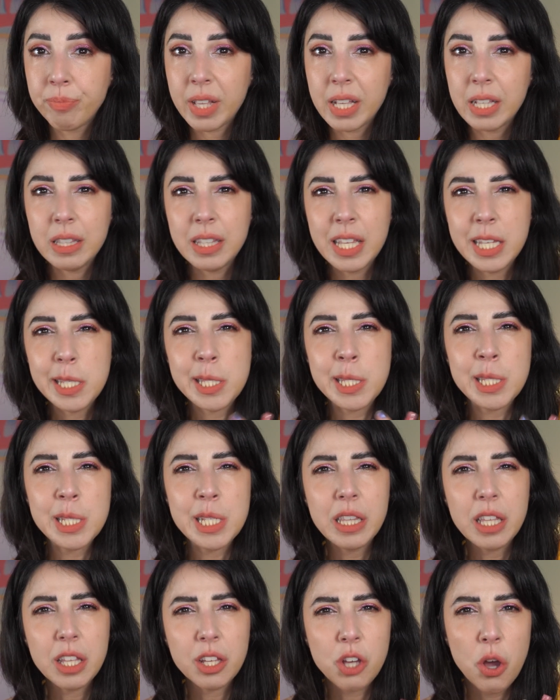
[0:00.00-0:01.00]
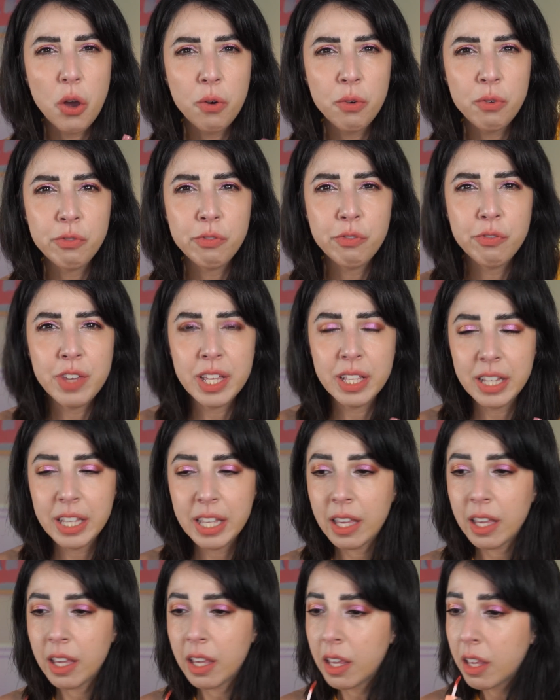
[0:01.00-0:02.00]
like silicone
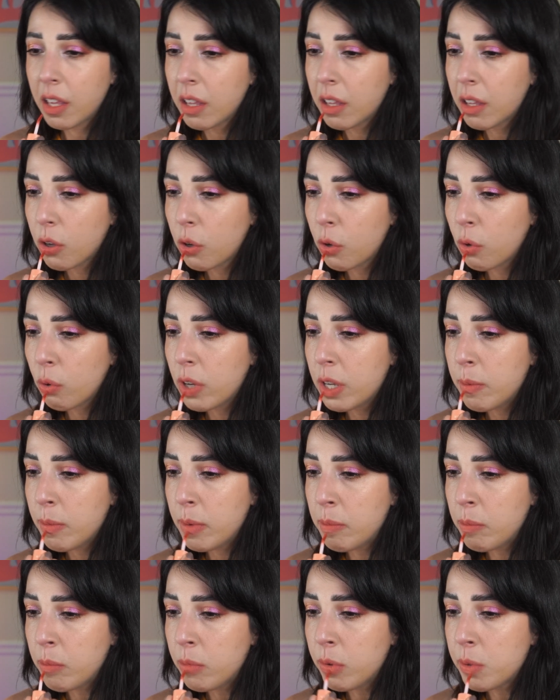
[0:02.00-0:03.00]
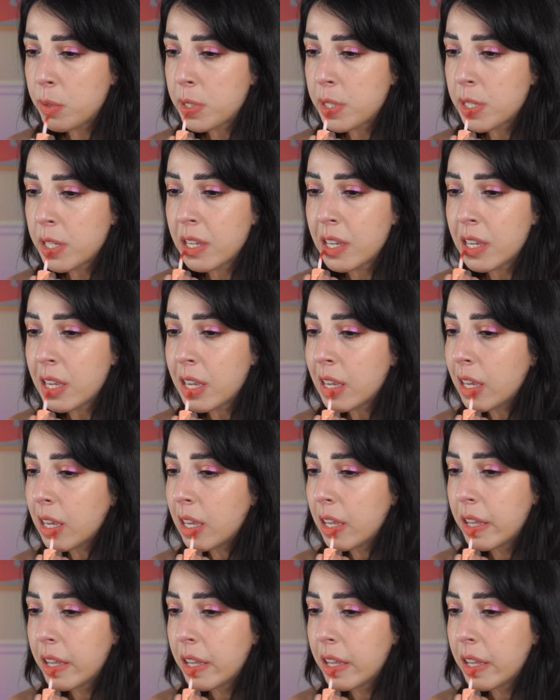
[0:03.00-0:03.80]
feeling, creamy, moussey